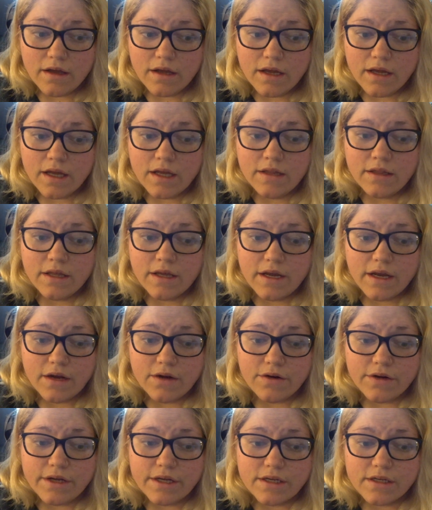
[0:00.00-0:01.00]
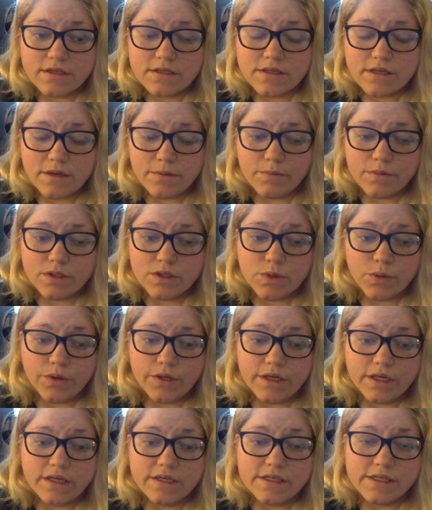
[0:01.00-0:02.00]
in the areas in
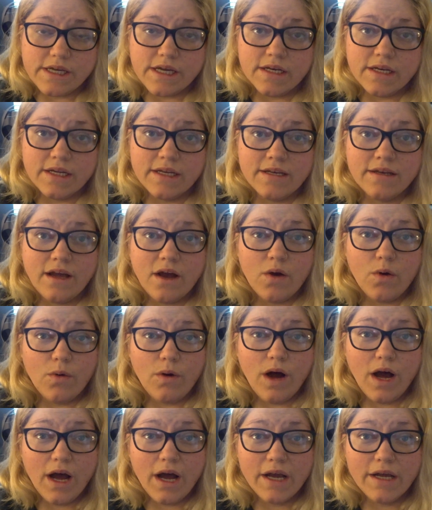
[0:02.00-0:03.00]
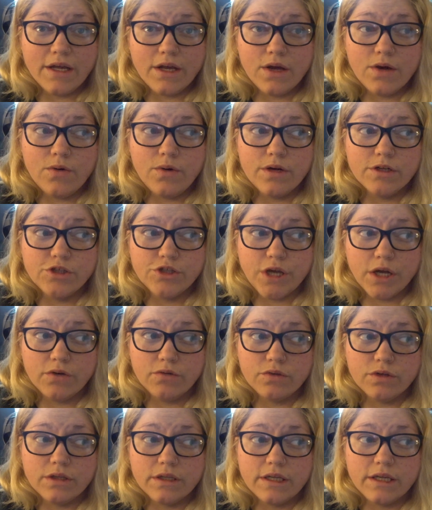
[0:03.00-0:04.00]
between Indiana and Ohio,
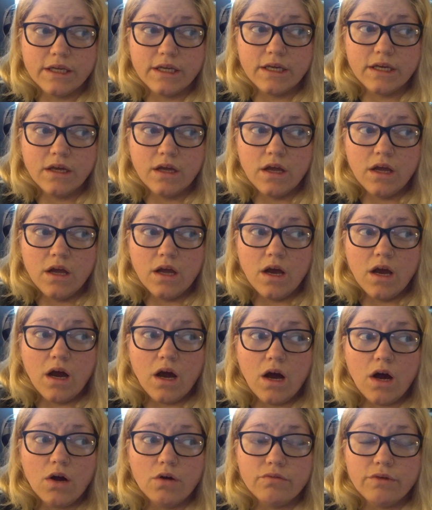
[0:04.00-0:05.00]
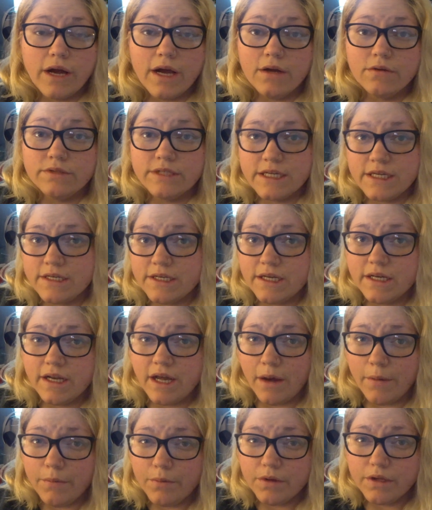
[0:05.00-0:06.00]
generally around
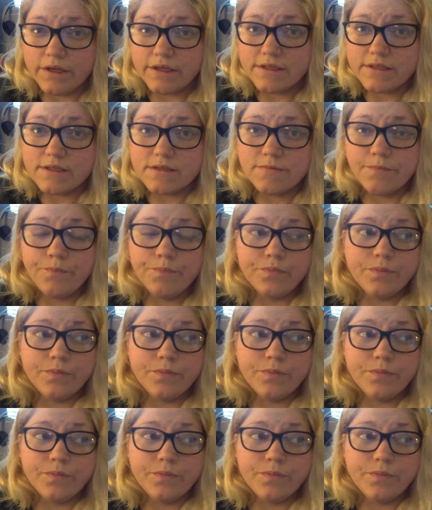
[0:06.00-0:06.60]
Indianapolis.